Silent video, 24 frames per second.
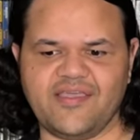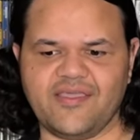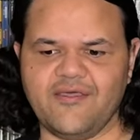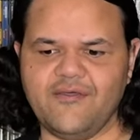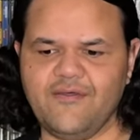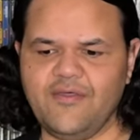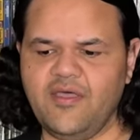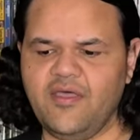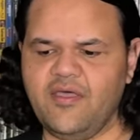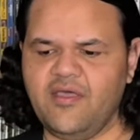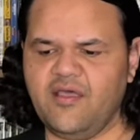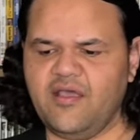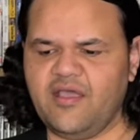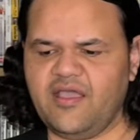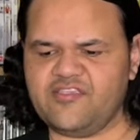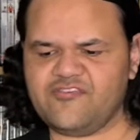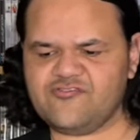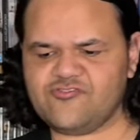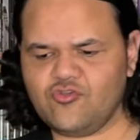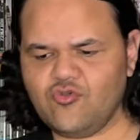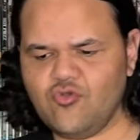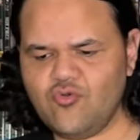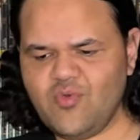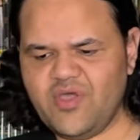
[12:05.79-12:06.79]
Like, I
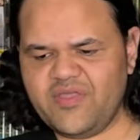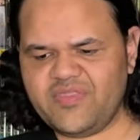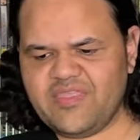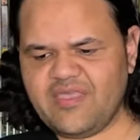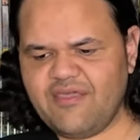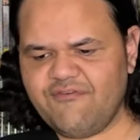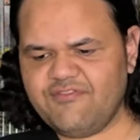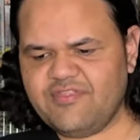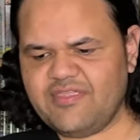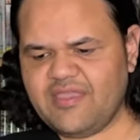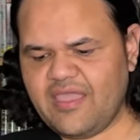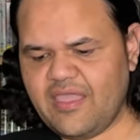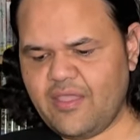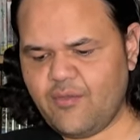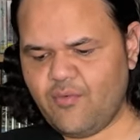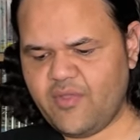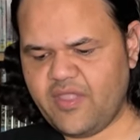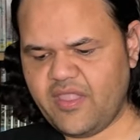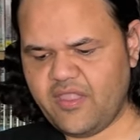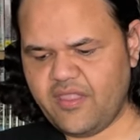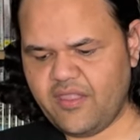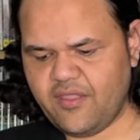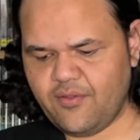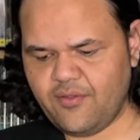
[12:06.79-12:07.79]
saw one the other day
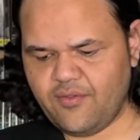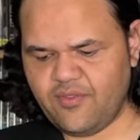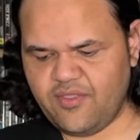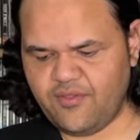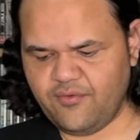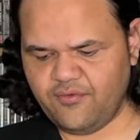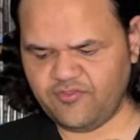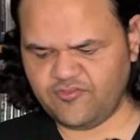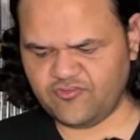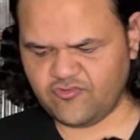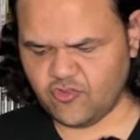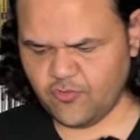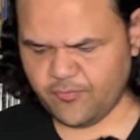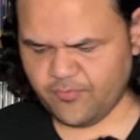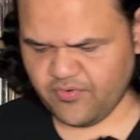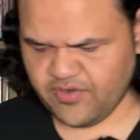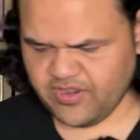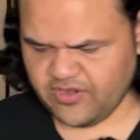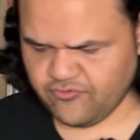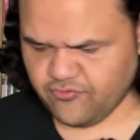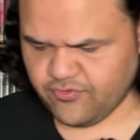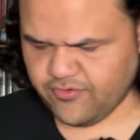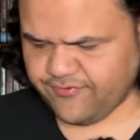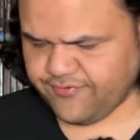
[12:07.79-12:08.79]
where it was Super
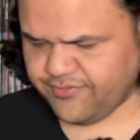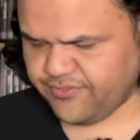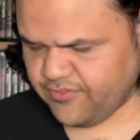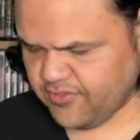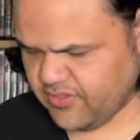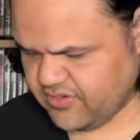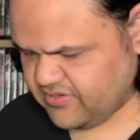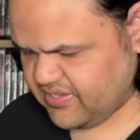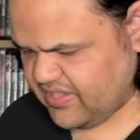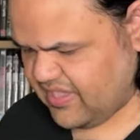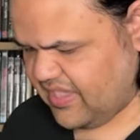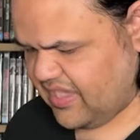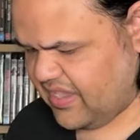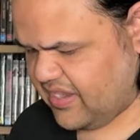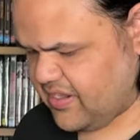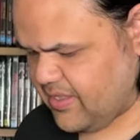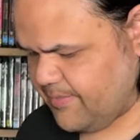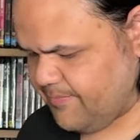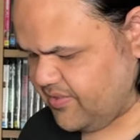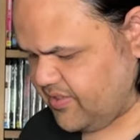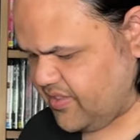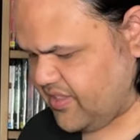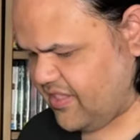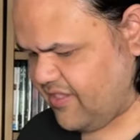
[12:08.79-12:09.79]
Android thirteen,
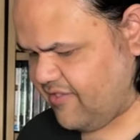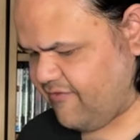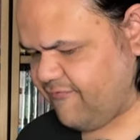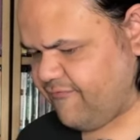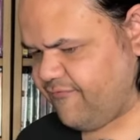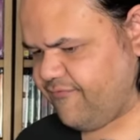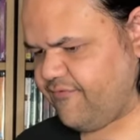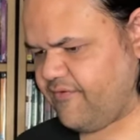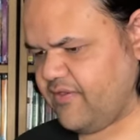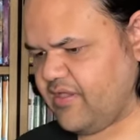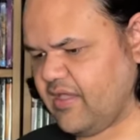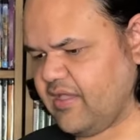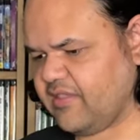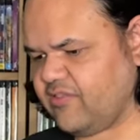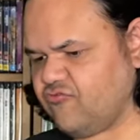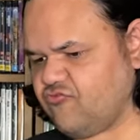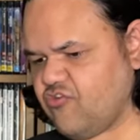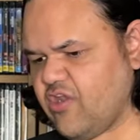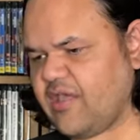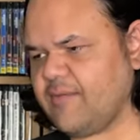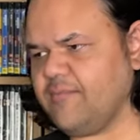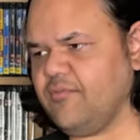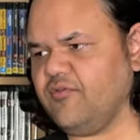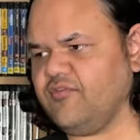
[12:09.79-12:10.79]
I believe, uh,
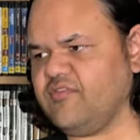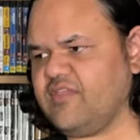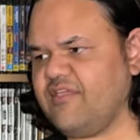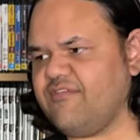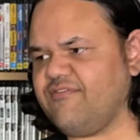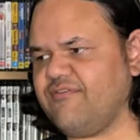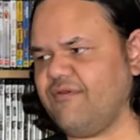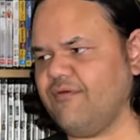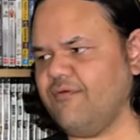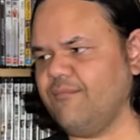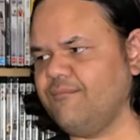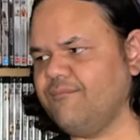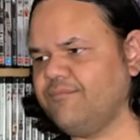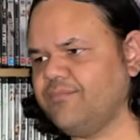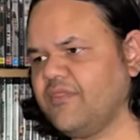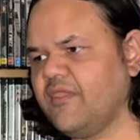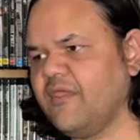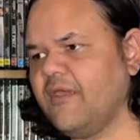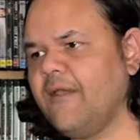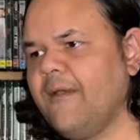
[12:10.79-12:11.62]
Dragon Ball Z film.